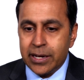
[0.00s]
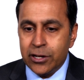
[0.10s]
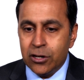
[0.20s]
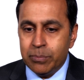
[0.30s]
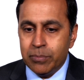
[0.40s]

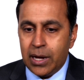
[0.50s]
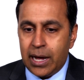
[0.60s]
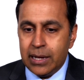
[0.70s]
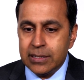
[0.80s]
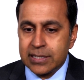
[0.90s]
you know,
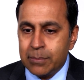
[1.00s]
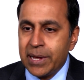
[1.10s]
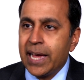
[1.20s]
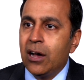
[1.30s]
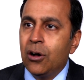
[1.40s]
uh,
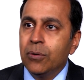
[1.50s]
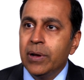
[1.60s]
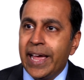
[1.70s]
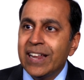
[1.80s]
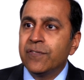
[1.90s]
somehow
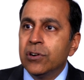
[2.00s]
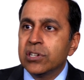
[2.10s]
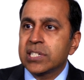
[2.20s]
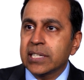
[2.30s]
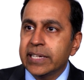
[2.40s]

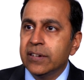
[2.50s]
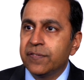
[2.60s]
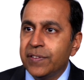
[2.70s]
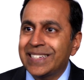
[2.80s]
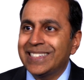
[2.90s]
adversely
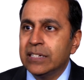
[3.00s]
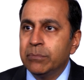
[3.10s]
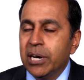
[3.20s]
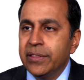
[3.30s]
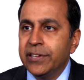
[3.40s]

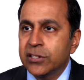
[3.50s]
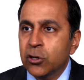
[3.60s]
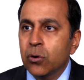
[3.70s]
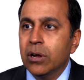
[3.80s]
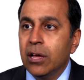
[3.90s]
affected by the
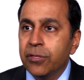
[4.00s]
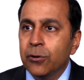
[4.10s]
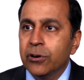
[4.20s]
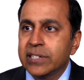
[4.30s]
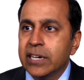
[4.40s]
author
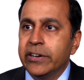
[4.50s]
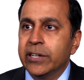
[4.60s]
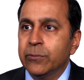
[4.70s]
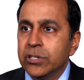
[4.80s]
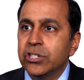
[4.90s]

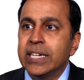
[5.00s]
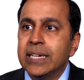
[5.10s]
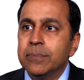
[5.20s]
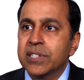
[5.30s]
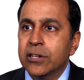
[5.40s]
authoritarian
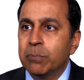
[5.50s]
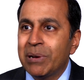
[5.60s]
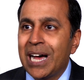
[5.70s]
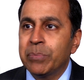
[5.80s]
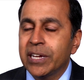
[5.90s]
regimes that are
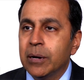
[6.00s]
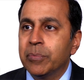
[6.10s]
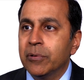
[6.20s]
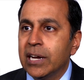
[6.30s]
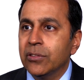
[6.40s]
popping
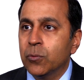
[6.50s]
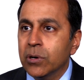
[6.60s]
up around the